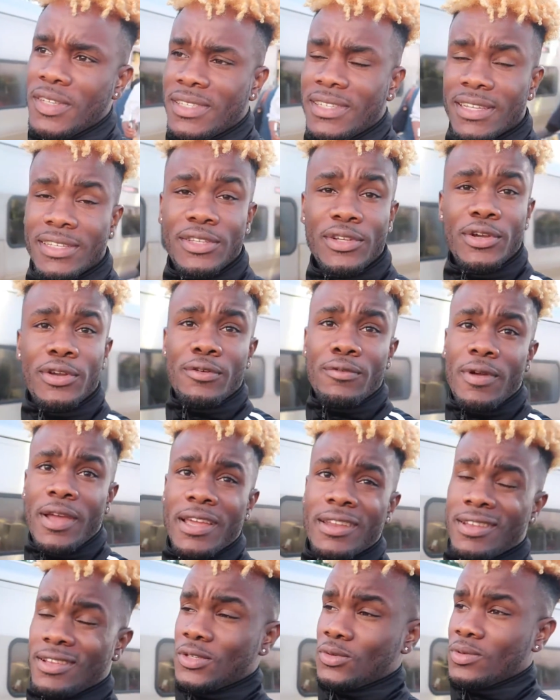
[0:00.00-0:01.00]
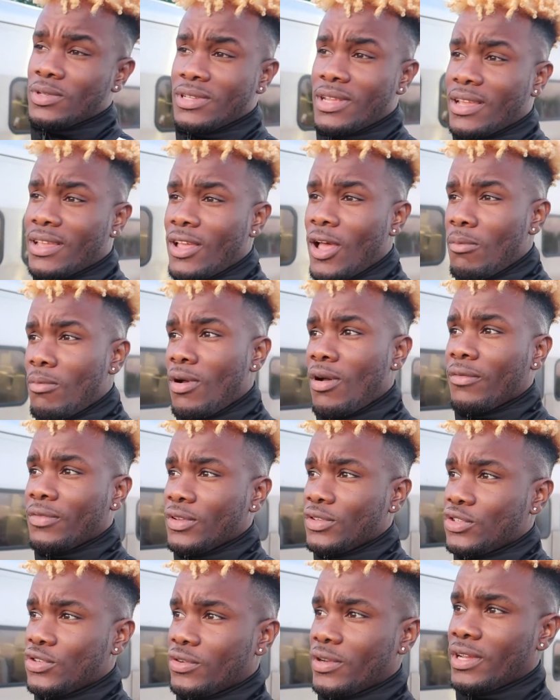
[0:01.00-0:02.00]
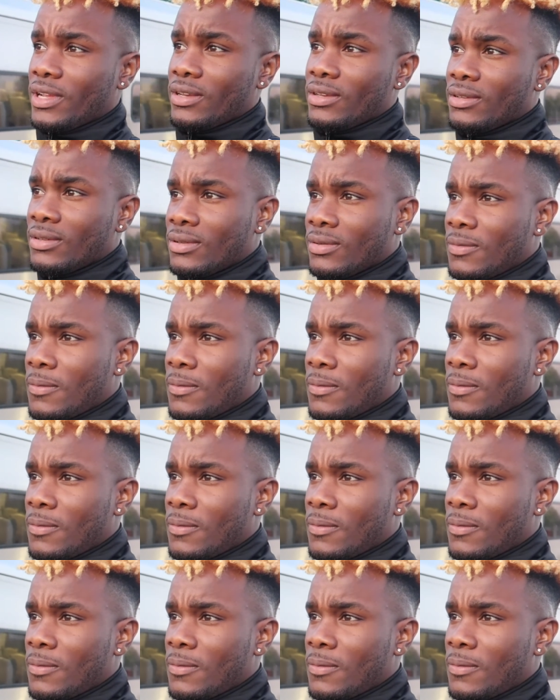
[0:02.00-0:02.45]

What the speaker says: she said turn right as soon as I come off the train. I